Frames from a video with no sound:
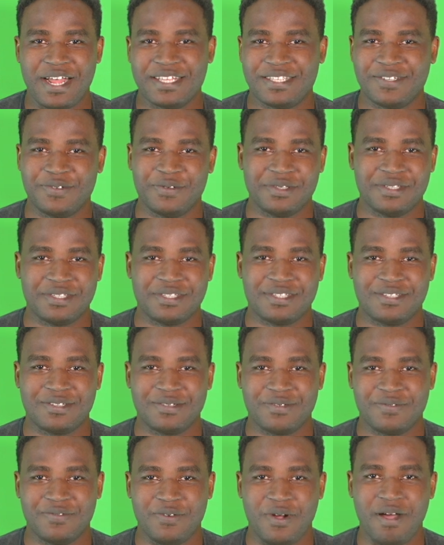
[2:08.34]
us, it
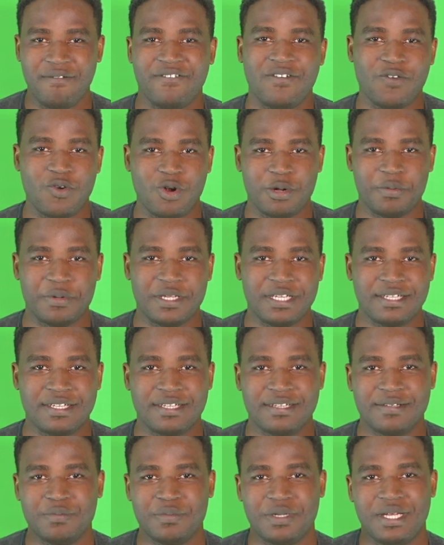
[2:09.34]
was overwhelming,
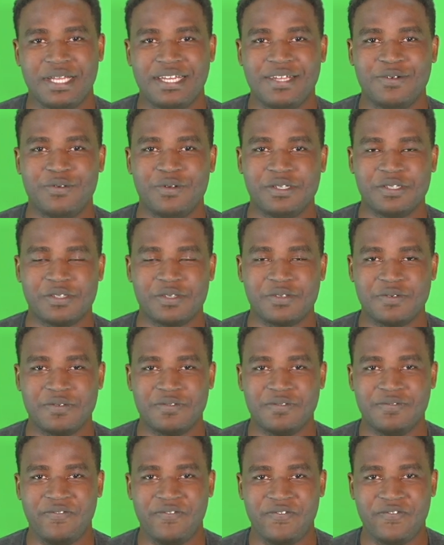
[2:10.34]
but it was
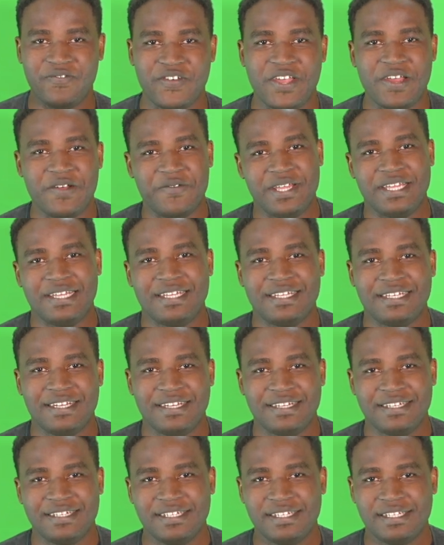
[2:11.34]
very
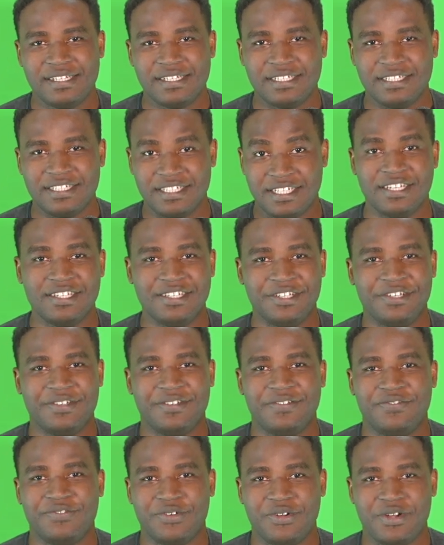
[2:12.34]
good
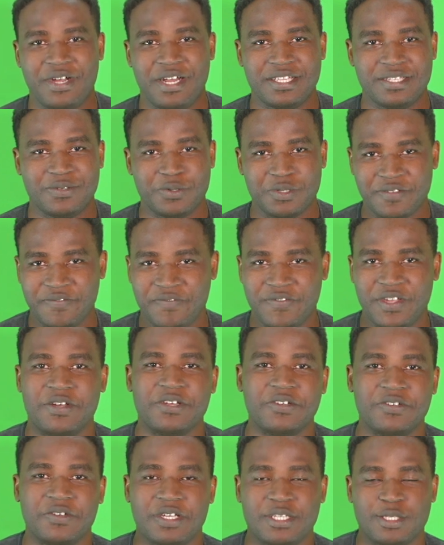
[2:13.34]
for us. It was a
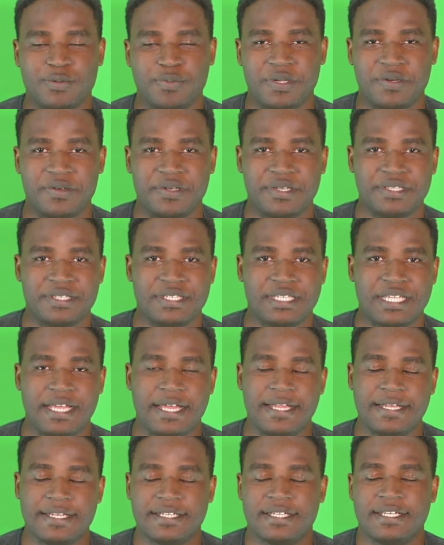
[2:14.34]
very good experience.
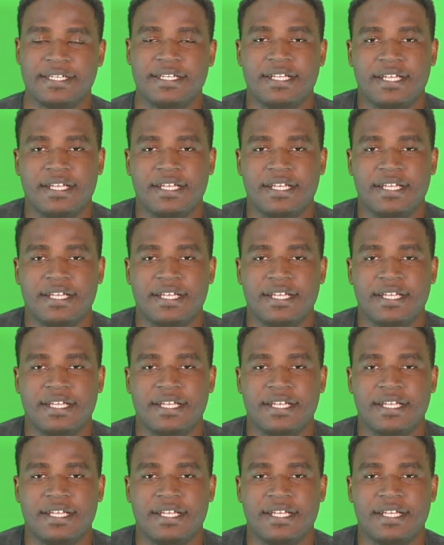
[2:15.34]
And